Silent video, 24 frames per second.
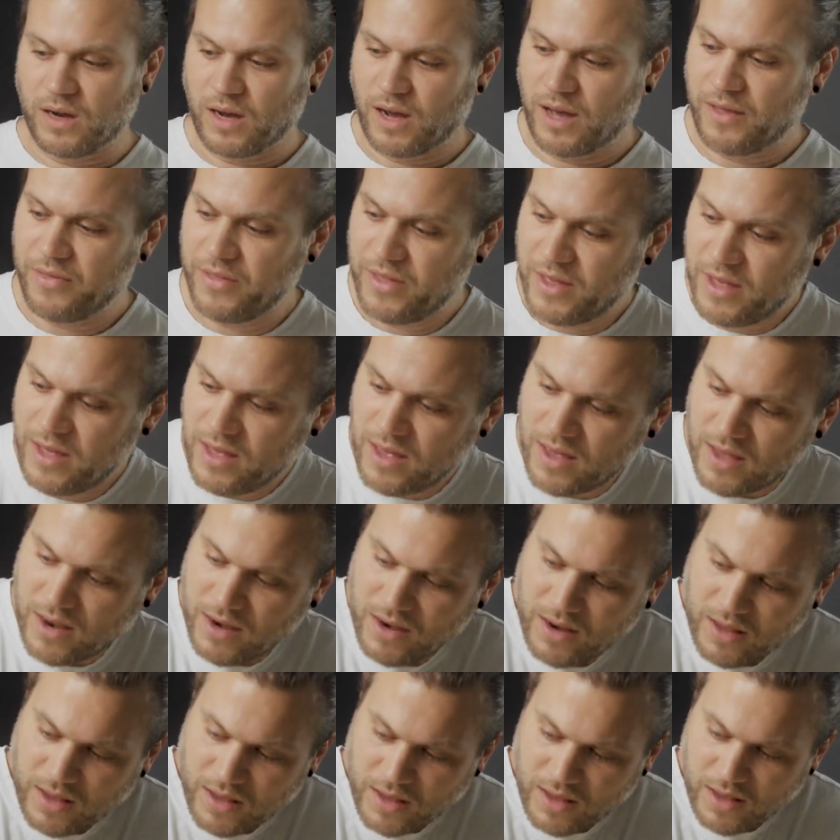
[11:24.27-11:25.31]
And
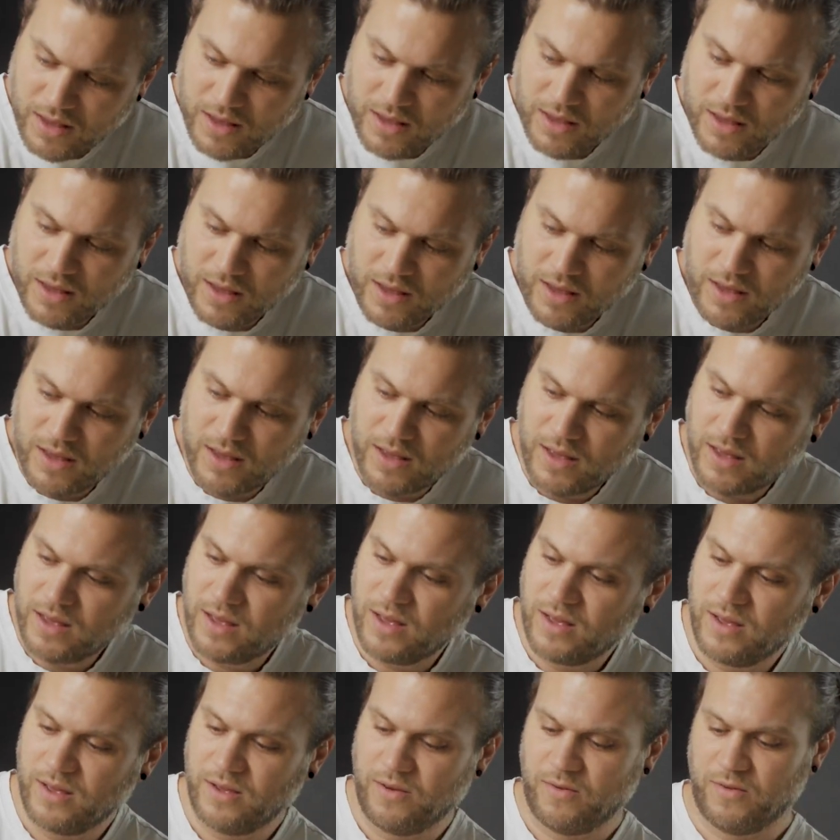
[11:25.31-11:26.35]
then
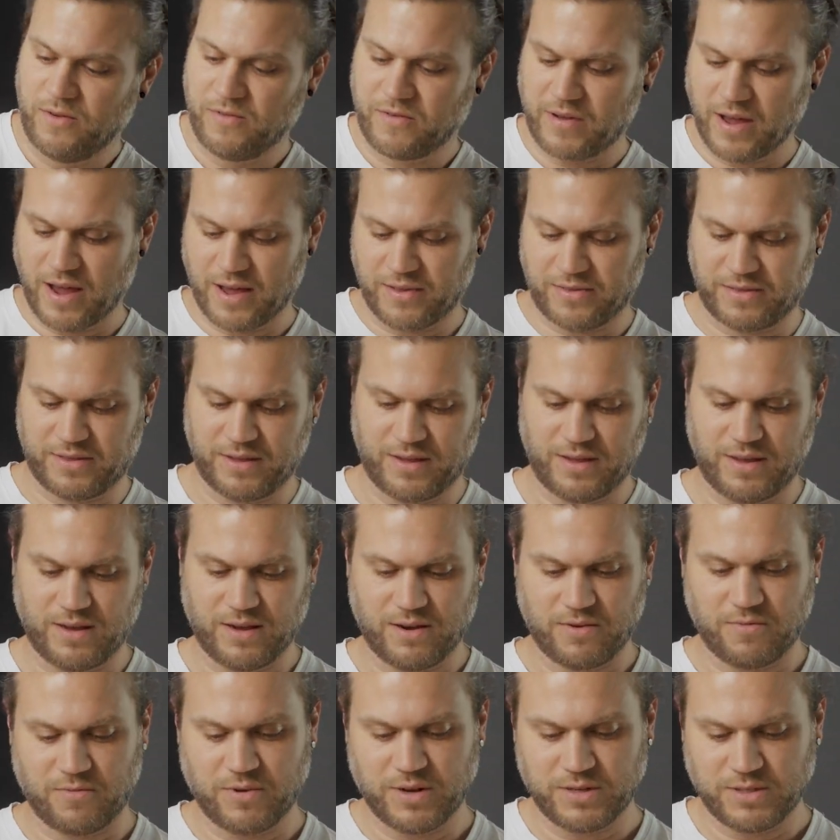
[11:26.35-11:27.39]
we've got the
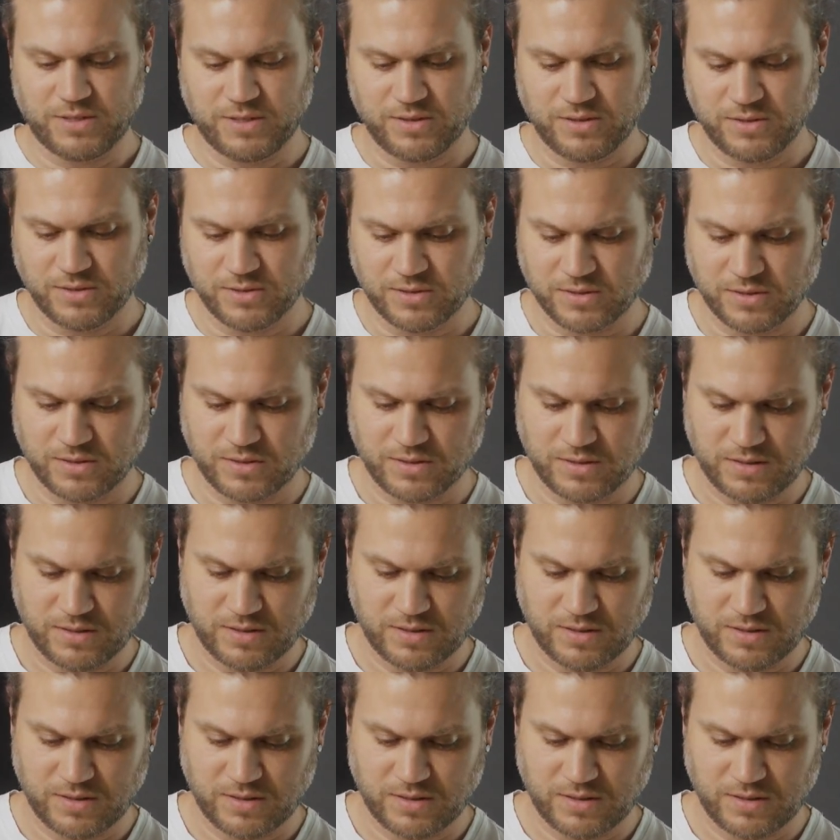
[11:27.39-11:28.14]
original,